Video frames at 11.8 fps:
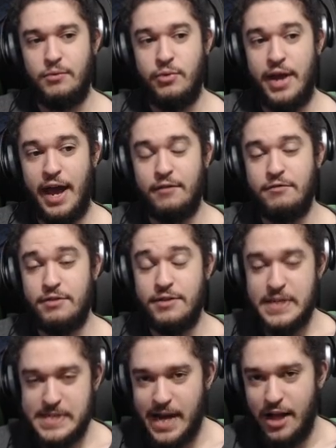we have
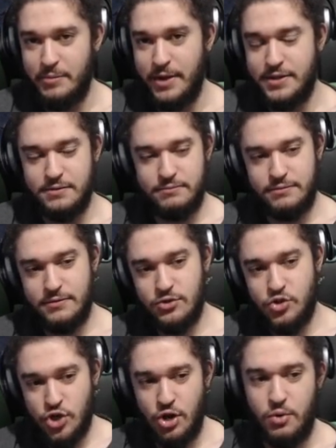this helmet.
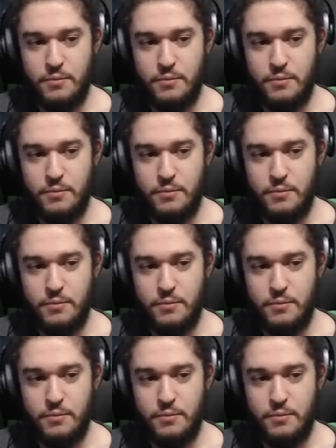So